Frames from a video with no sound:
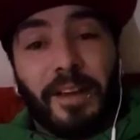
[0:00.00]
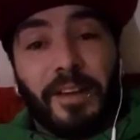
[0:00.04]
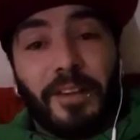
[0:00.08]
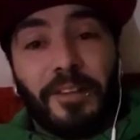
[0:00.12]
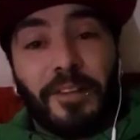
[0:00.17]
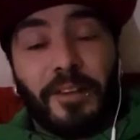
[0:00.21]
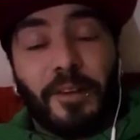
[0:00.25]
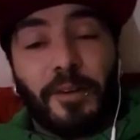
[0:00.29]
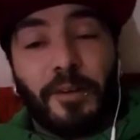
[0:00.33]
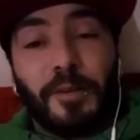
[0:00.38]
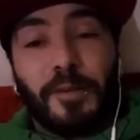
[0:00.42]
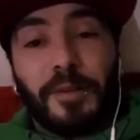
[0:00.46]

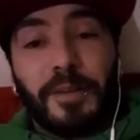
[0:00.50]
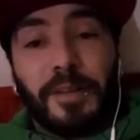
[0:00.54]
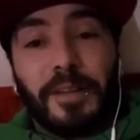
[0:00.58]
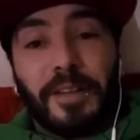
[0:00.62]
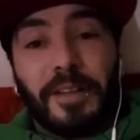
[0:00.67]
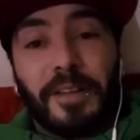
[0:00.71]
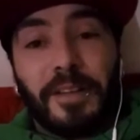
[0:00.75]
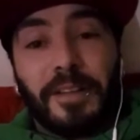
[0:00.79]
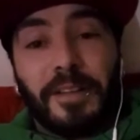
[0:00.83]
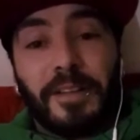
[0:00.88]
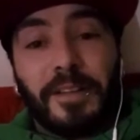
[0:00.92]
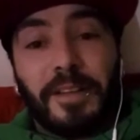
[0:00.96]
So
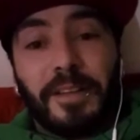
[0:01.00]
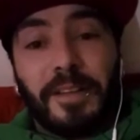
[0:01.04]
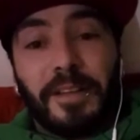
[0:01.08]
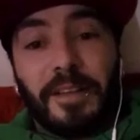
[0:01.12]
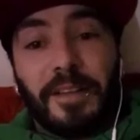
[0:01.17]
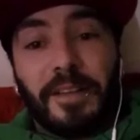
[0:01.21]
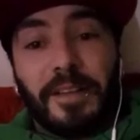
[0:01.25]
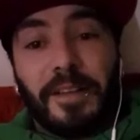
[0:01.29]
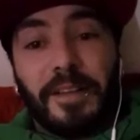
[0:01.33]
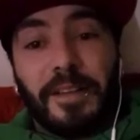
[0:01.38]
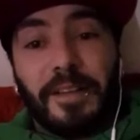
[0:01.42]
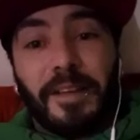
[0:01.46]

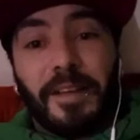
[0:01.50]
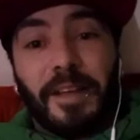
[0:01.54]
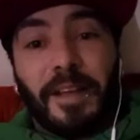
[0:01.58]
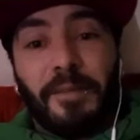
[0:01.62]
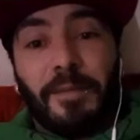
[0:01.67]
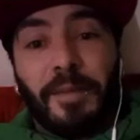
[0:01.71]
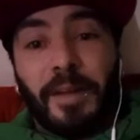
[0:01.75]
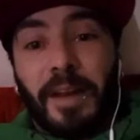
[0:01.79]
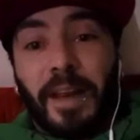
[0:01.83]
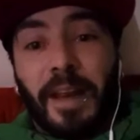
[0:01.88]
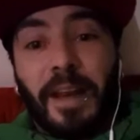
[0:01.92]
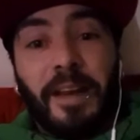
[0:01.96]

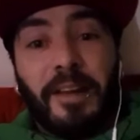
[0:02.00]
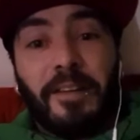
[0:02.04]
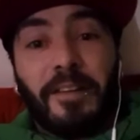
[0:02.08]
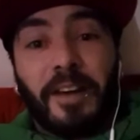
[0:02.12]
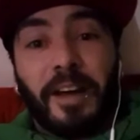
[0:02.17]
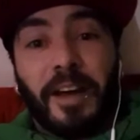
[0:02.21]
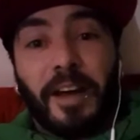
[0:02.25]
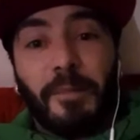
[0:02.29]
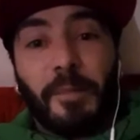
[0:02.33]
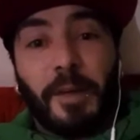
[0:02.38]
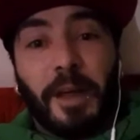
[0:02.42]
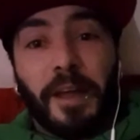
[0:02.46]
if at any
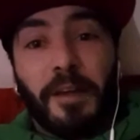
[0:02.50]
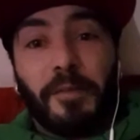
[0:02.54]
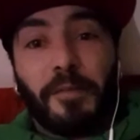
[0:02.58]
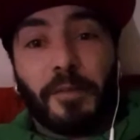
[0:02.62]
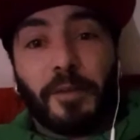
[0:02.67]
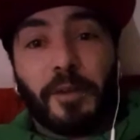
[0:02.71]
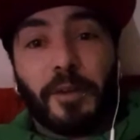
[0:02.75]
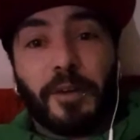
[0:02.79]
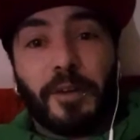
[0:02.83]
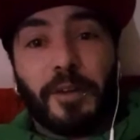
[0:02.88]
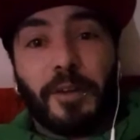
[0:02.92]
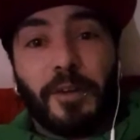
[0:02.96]
time
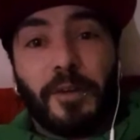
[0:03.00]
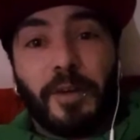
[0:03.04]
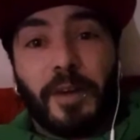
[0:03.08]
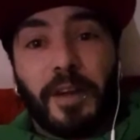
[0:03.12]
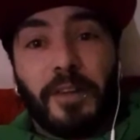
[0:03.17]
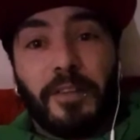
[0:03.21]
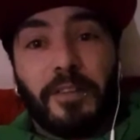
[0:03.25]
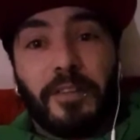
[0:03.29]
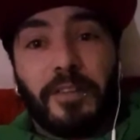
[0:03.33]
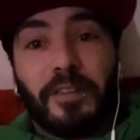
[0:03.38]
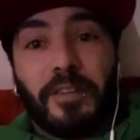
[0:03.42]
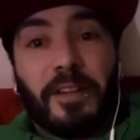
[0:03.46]
ever you
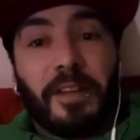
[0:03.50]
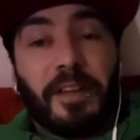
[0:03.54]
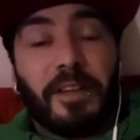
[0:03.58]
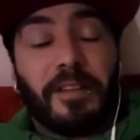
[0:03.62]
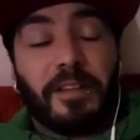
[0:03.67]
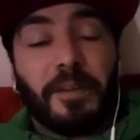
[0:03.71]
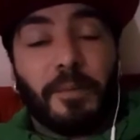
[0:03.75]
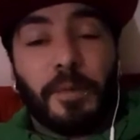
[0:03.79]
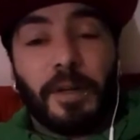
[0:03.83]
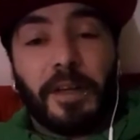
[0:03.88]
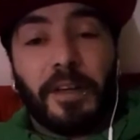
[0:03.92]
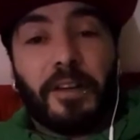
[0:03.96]
guys just need
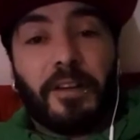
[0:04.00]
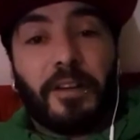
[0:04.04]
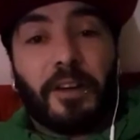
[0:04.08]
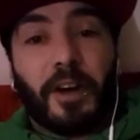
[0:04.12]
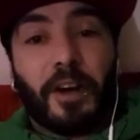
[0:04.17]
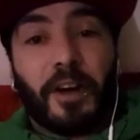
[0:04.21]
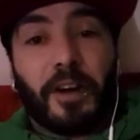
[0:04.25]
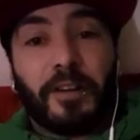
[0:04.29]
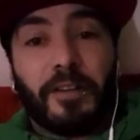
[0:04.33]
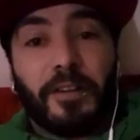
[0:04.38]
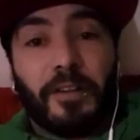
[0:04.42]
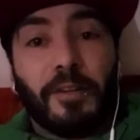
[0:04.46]
somebody to
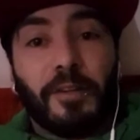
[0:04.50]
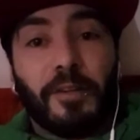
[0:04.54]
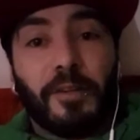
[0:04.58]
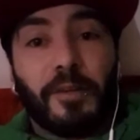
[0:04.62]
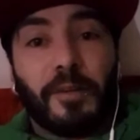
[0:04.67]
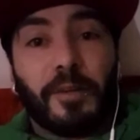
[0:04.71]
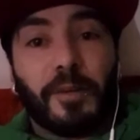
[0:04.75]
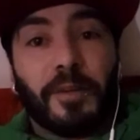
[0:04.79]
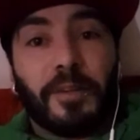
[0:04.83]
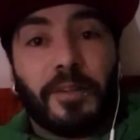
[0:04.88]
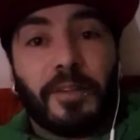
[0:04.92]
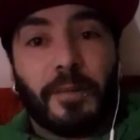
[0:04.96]
talk
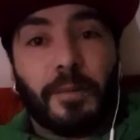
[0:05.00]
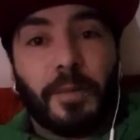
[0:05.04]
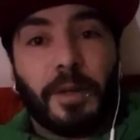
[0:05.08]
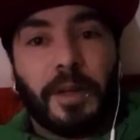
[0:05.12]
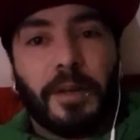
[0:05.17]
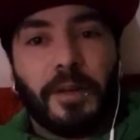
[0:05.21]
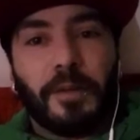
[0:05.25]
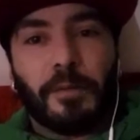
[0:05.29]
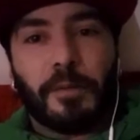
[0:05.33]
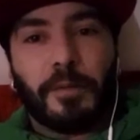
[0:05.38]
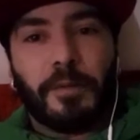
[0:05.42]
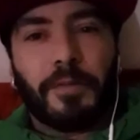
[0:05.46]
to or somebody
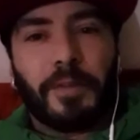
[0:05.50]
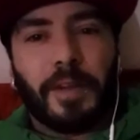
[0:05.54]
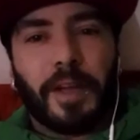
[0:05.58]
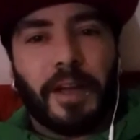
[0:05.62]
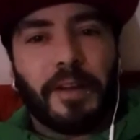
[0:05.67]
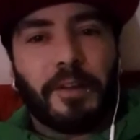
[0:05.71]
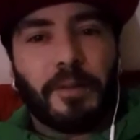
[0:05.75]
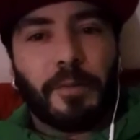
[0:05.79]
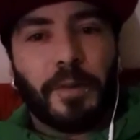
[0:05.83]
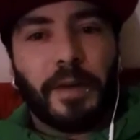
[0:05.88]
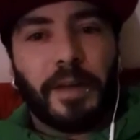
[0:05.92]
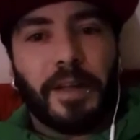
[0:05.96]
to
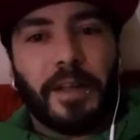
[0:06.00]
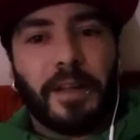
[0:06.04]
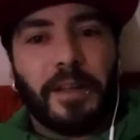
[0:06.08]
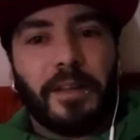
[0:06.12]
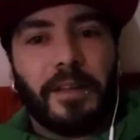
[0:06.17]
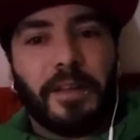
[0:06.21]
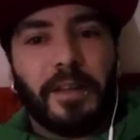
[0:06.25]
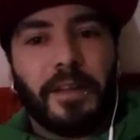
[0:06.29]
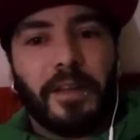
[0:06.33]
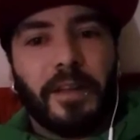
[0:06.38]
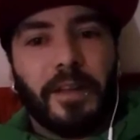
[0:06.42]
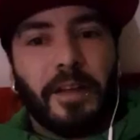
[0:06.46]
reflect with,
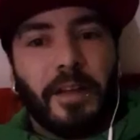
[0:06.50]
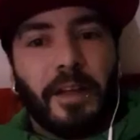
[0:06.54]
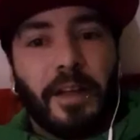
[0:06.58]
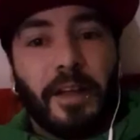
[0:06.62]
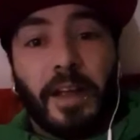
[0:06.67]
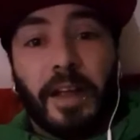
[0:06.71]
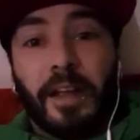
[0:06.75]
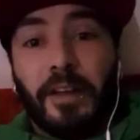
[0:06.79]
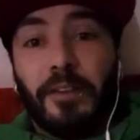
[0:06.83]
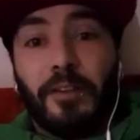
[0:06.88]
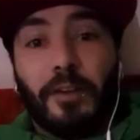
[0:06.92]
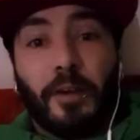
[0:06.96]

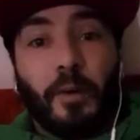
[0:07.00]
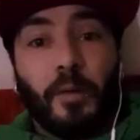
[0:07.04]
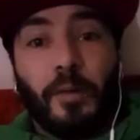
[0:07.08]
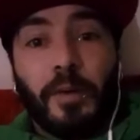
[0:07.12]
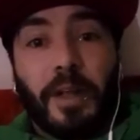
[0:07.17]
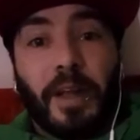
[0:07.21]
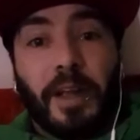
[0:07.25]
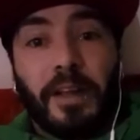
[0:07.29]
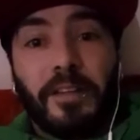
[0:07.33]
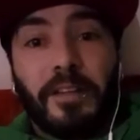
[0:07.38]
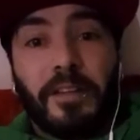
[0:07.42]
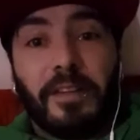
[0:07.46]
don't
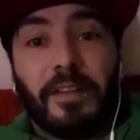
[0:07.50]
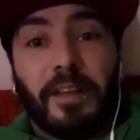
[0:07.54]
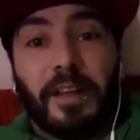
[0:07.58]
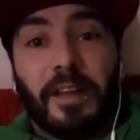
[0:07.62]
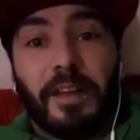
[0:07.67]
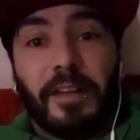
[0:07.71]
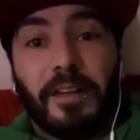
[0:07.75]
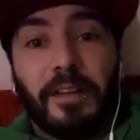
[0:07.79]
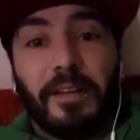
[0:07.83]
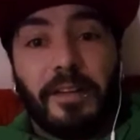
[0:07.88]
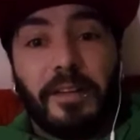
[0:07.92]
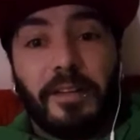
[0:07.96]

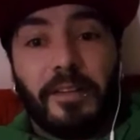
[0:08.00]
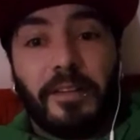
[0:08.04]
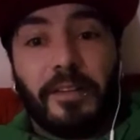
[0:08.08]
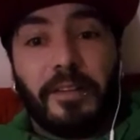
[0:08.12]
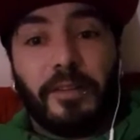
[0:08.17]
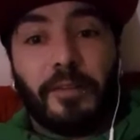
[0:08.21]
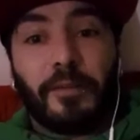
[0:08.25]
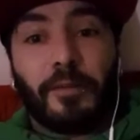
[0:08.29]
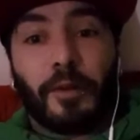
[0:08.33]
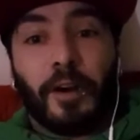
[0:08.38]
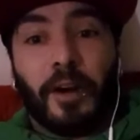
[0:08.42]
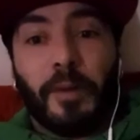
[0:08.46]
hesitate.
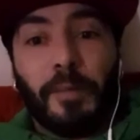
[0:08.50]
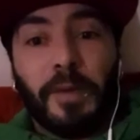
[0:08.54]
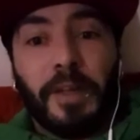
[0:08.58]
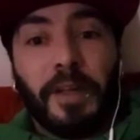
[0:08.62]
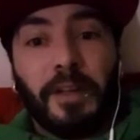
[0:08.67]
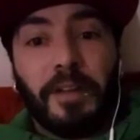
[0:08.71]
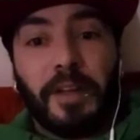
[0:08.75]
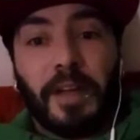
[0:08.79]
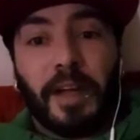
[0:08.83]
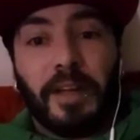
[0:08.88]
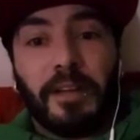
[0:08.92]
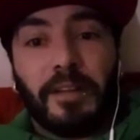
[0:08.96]
Drop me
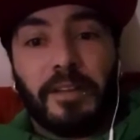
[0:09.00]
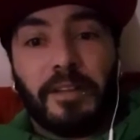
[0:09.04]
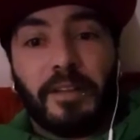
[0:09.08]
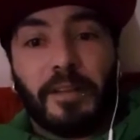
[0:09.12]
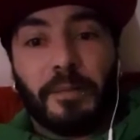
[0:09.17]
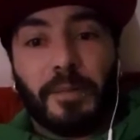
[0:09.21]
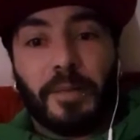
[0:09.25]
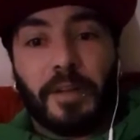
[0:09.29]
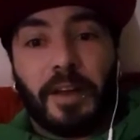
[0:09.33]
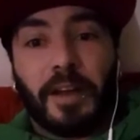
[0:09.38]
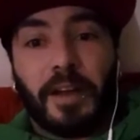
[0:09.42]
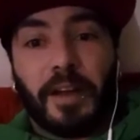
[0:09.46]
a line
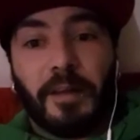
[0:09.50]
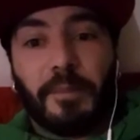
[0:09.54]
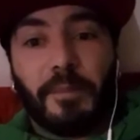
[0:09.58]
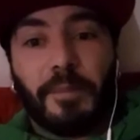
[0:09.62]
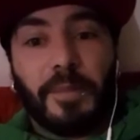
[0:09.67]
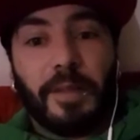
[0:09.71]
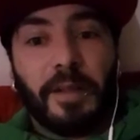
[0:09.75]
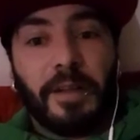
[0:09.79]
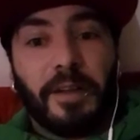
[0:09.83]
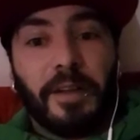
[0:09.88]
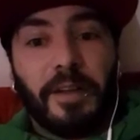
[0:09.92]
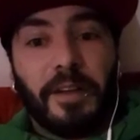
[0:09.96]
sometime.
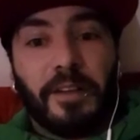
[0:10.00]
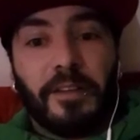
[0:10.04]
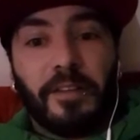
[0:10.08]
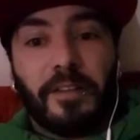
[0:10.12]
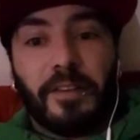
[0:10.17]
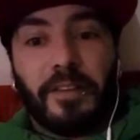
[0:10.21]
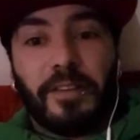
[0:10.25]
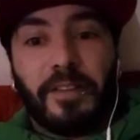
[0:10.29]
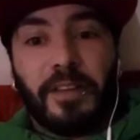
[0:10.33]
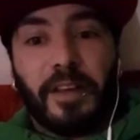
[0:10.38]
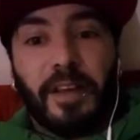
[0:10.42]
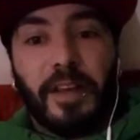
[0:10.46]

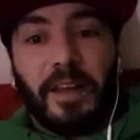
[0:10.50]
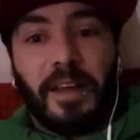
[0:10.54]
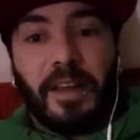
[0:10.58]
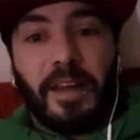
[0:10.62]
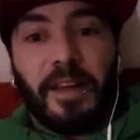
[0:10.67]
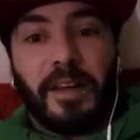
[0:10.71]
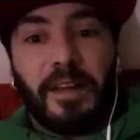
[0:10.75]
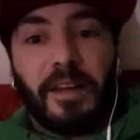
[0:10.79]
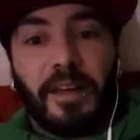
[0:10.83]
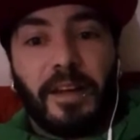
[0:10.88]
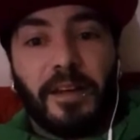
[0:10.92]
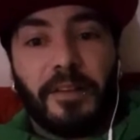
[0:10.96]
Just say,
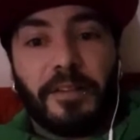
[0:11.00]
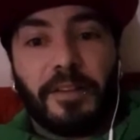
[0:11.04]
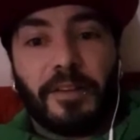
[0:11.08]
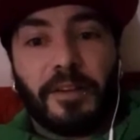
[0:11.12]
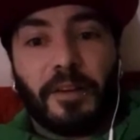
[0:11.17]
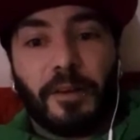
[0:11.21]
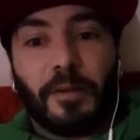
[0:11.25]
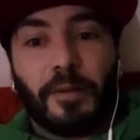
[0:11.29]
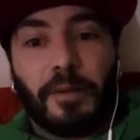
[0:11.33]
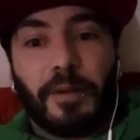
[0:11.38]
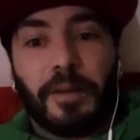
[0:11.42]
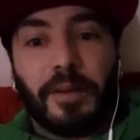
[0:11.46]
hey, how's it
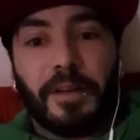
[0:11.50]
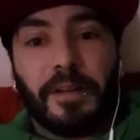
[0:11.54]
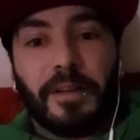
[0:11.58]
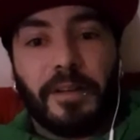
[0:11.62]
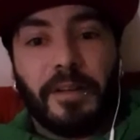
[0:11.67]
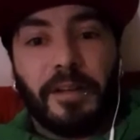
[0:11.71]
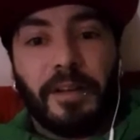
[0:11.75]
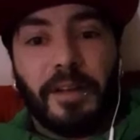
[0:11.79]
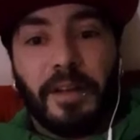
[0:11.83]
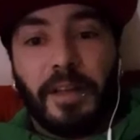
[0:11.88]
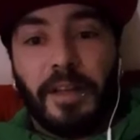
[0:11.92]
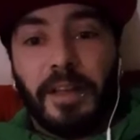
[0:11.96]

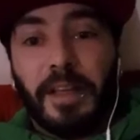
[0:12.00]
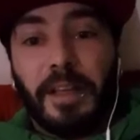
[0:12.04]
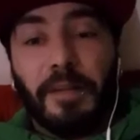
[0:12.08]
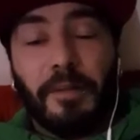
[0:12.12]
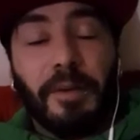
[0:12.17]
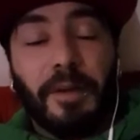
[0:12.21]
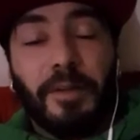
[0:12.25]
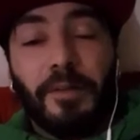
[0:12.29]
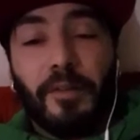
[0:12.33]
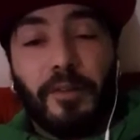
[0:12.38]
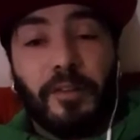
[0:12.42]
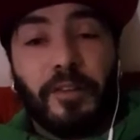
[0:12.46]
going?
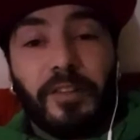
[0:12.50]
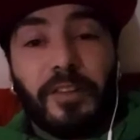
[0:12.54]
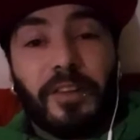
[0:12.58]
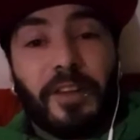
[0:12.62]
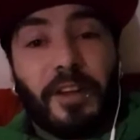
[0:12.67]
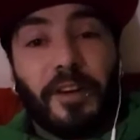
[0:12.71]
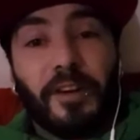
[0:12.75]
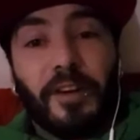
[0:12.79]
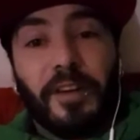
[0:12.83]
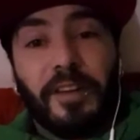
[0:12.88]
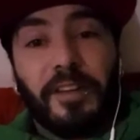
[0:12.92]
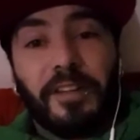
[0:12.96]
Even if you're just
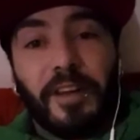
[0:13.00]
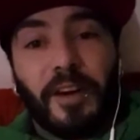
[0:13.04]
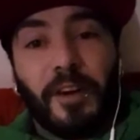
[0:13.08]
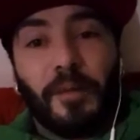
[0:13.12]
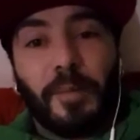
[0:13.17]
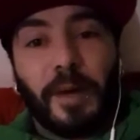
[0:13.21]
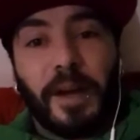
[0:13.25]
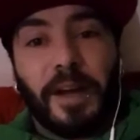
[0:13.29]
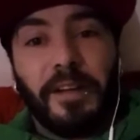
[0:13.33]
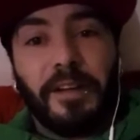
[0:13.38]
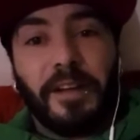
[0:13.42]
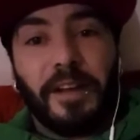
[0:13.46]
curious how
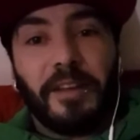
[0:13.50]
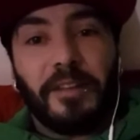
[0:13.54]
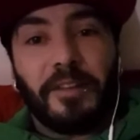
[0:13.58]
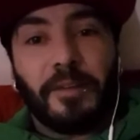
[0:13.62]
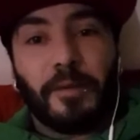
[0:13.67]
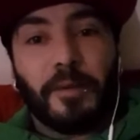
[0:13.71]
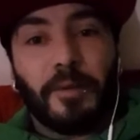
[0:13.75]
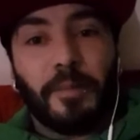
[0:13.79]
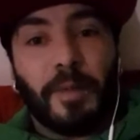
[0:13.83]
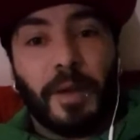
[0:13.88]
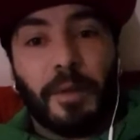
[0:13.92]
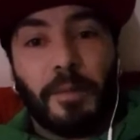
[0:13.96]
my day's
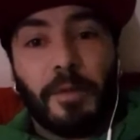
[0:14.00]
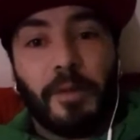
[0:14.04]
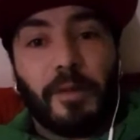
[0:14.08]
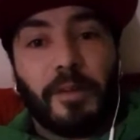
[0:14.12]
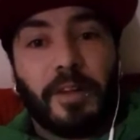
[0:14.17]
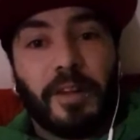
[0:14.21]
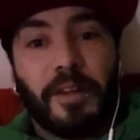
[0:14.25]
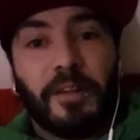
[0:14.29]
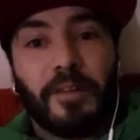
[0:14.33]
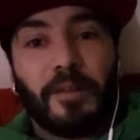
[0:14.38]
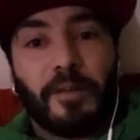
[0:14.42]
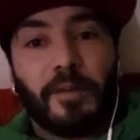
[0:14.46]
going, maybe your
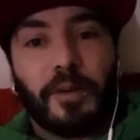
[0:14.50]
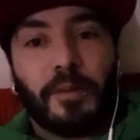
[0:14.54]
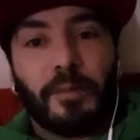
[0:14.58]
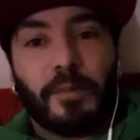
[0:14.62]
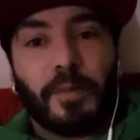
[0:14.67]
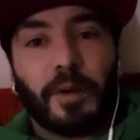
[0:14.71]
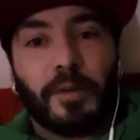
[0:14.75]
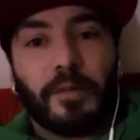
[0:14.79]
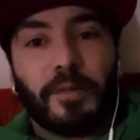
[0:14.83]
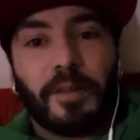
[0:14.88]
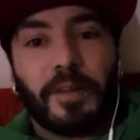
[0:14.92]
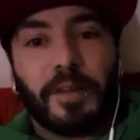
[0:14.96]
day's going
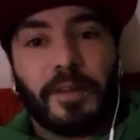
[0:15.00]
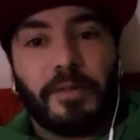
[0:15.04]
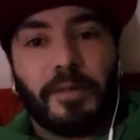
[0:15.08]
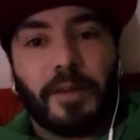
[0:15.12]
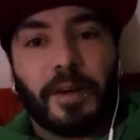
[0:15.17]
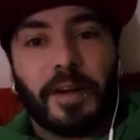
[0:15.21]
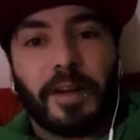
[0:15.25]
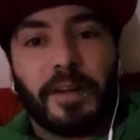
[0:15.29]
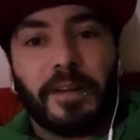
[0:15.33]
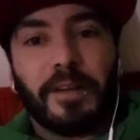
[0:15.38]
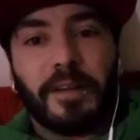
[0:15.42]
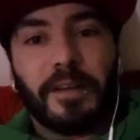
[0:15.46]
perfectly
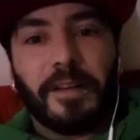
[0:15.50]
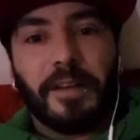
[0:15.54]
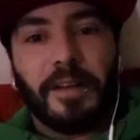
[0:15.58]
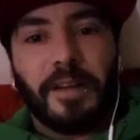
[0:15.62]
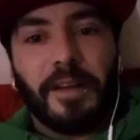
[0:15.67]
fine.